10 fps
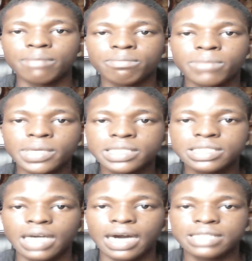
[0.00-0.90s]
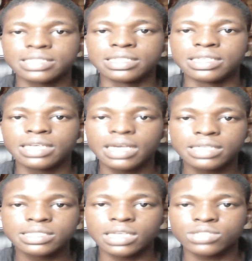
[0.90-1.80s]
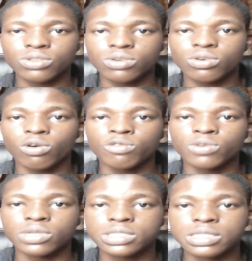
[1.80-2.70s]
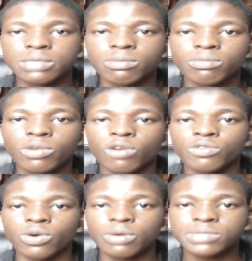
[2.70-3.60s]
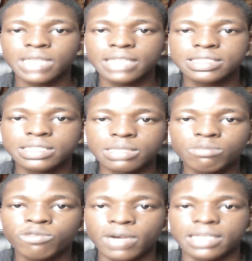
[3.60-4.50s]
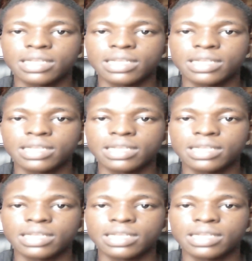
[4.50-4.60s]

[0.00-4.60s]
paste at the head section of your website theme file.